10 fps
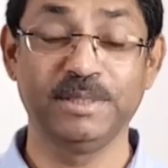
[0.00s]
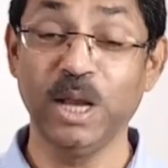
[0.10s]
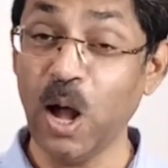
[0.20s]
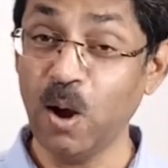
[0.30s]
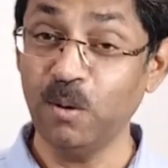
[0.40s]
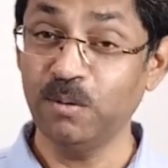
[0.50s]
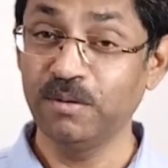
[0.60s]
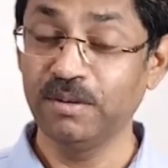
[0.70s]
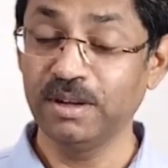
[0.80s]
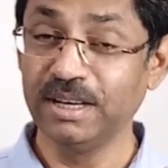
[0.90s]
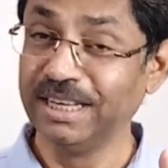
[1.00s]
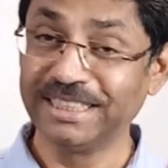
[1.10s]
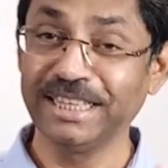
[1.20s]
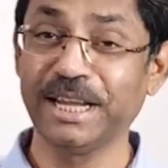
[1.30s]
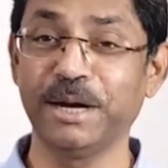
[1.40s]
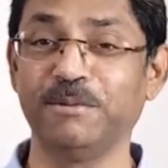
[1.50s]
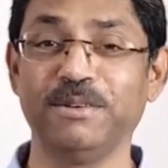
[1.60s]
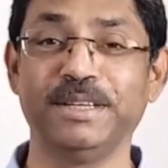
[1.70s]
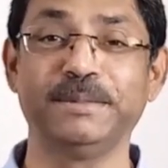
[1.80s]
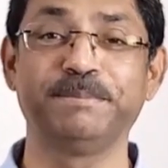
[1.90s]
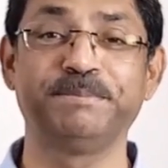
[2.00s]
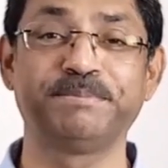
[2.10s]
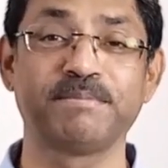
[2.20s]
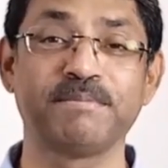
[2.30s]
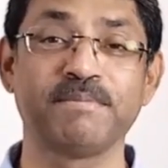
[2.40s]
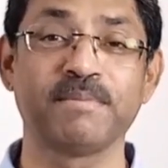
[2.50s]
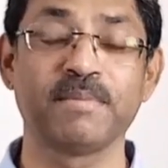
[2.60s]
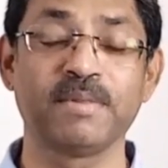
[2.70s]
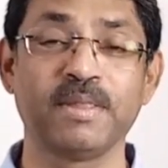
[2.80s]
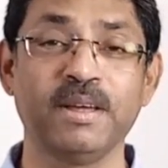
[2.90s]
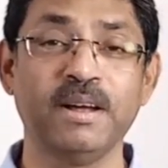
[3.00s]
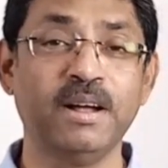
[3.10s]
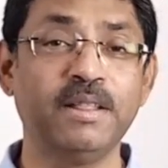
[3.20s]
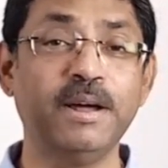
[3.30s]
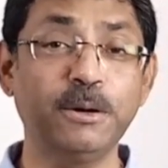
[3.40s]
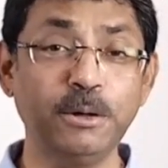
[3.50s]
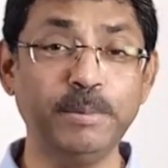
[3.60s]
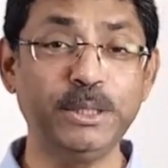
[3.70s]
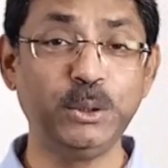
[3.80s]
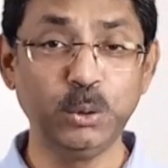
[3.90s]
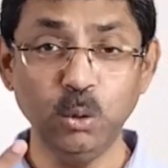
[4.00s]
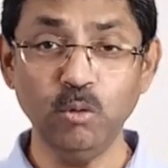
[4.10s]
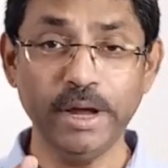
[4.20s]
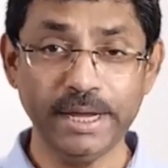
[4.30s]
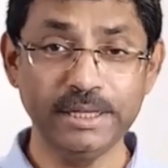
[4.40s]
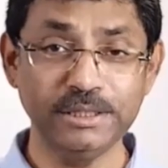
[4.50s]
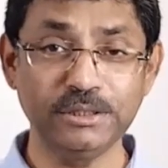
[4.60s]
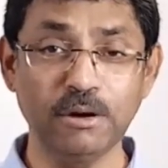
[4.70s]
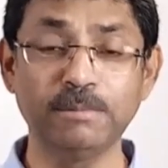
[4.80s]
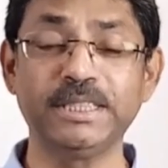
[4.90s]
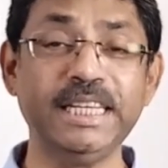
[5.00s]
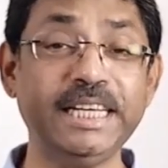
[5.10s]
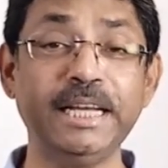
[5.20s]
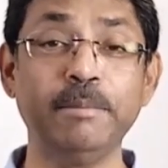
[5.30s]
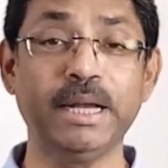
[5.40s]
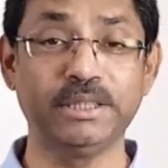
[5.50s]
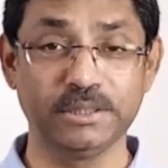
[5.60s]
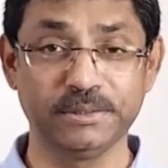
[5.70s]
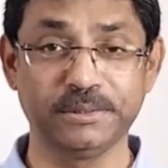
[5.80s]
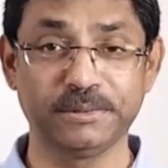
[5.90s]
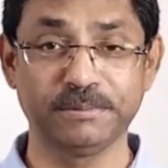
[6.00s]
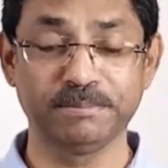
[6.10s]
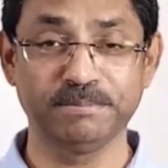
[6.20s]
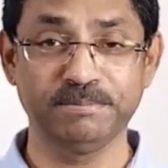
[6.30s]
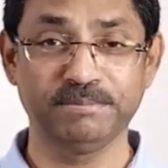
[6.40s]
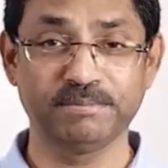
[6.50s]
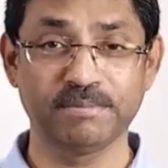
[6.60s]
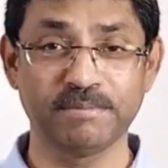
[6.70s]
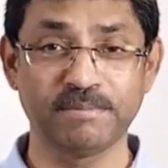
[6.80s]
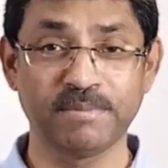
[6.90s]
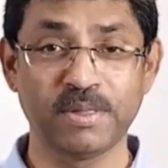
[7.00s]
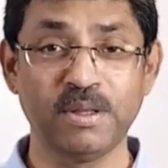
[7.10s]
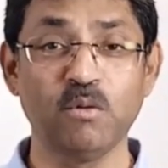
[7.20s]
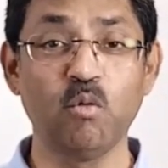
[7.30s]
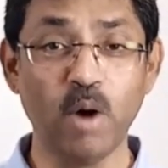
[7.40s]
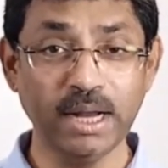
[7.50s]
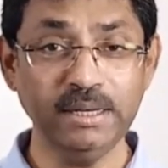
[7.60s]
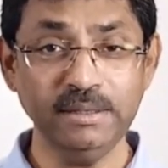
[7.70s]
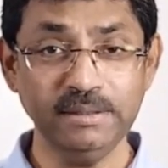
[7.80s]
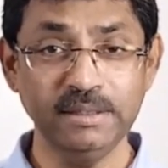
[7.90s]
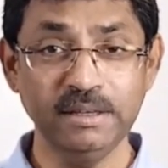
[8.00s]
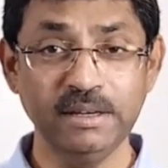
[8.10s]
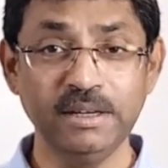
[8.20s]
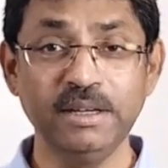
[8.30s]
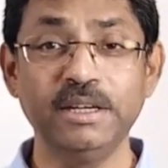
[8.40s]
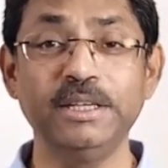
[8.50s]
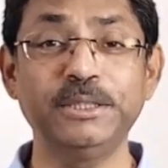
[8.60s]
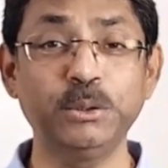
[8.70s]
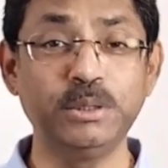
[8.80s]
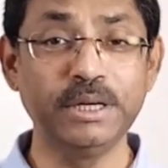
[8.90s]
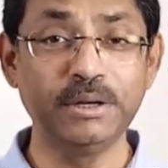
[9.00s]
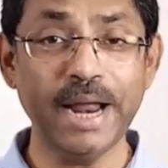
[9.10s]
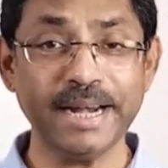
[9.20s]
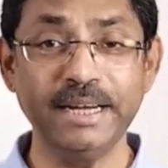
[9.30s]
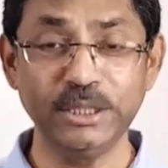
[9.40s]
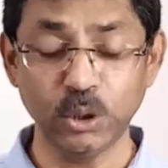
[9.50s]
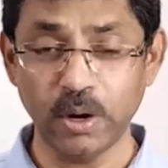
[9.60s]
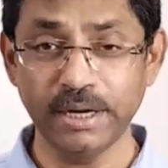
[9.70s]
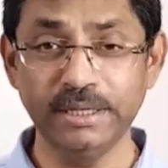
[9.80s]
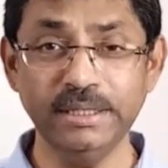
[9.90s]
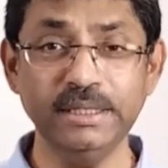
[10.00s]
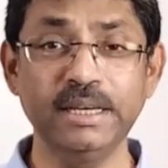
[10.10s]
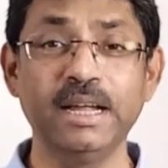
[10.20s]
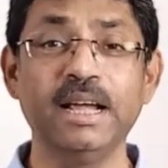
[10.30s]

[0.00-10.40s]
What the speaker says: Now, listen carefully. There could be two ways of seeking mentors. One is to directly join